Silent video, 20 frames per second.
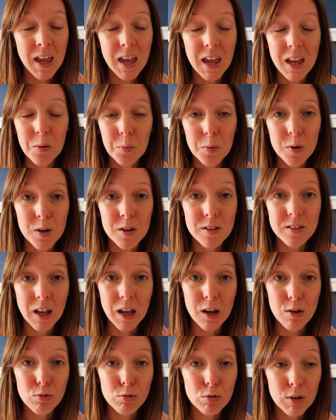It was
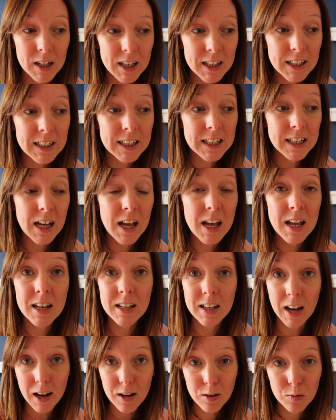a really
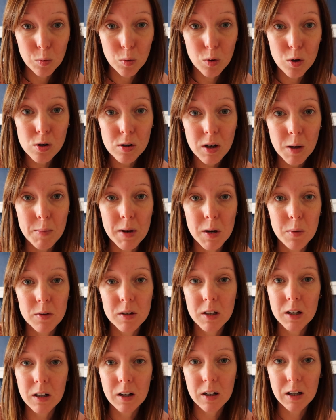nice walk. I mean, it
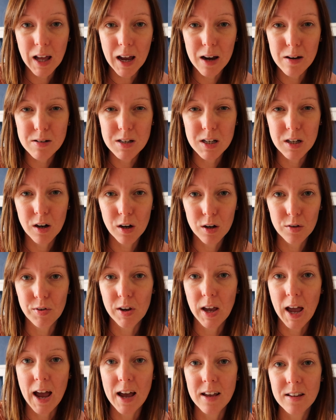was cloudy and
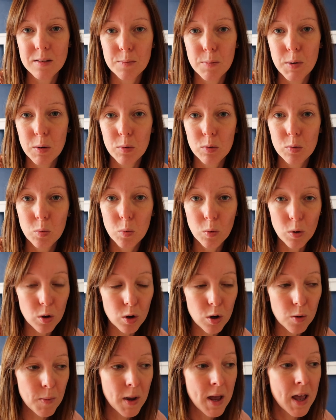overcast, but it was
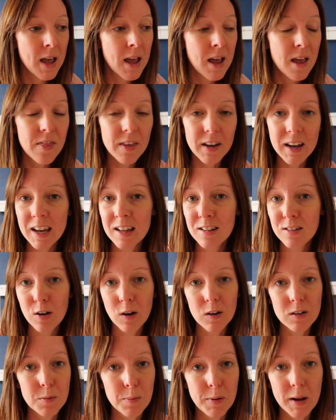warm. The kids
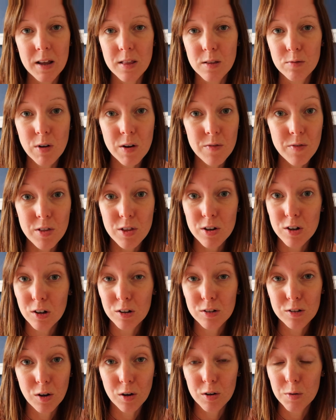got to play in the river, the
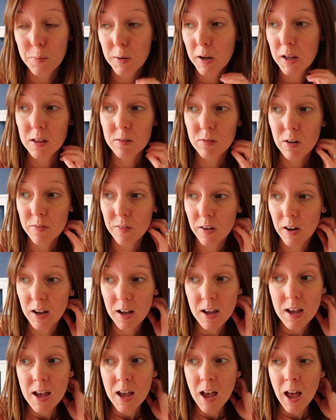dogs got to play in the river,
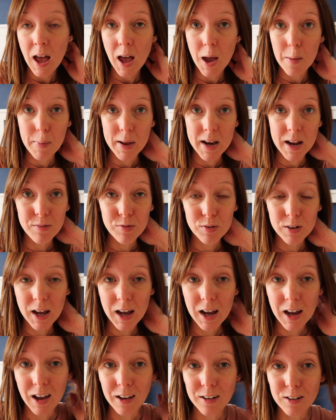and everyone
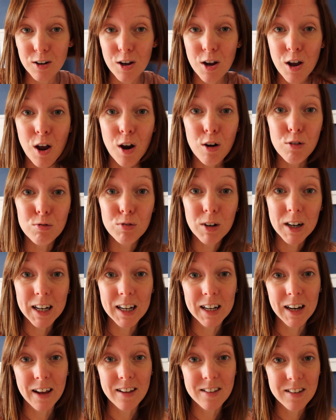had a
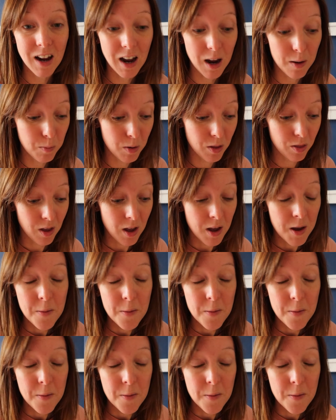really nice time